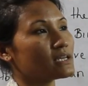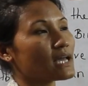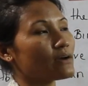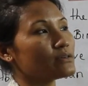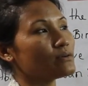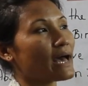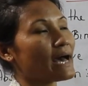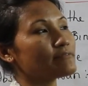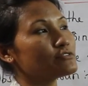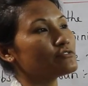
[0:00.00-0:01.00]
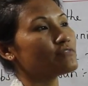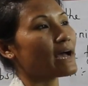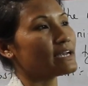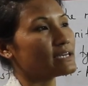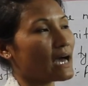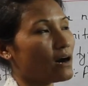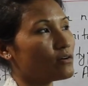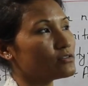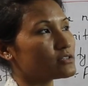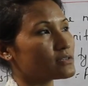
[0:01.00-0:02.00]
Now you have to find
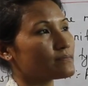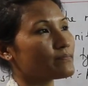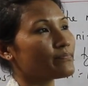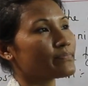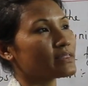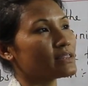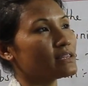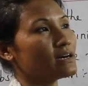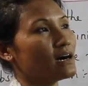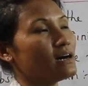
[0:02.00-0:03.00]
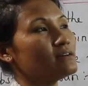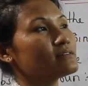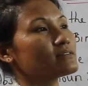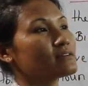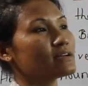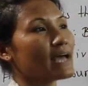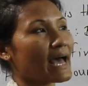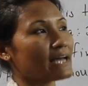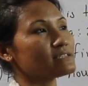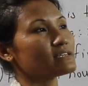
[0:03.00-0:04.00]
out the
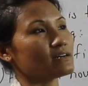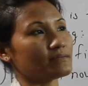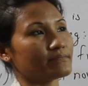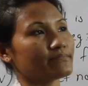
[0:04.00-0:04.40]
answer.